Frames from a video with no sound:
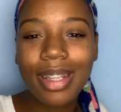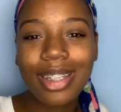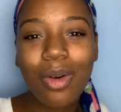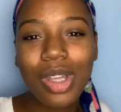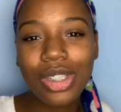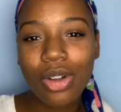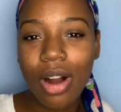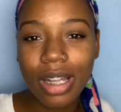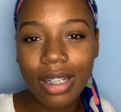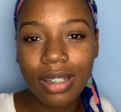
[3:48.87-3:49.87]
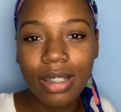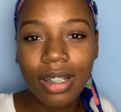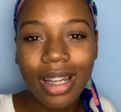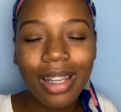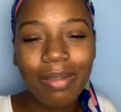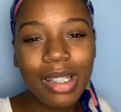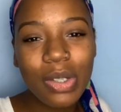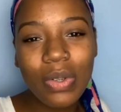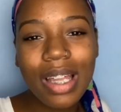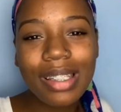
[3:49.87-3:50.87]
That's how I started my
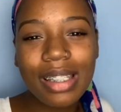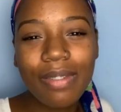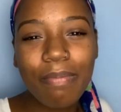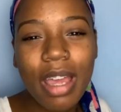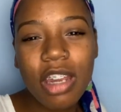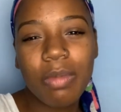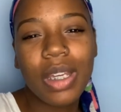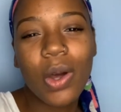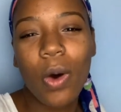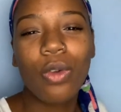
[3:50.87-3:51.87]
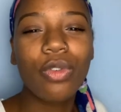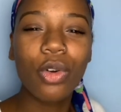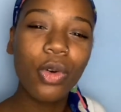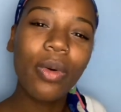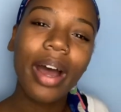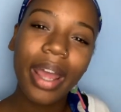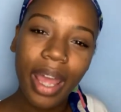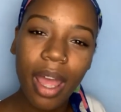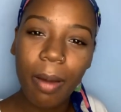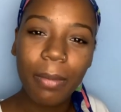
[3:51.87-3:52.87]
two lenses have made me known for who I am,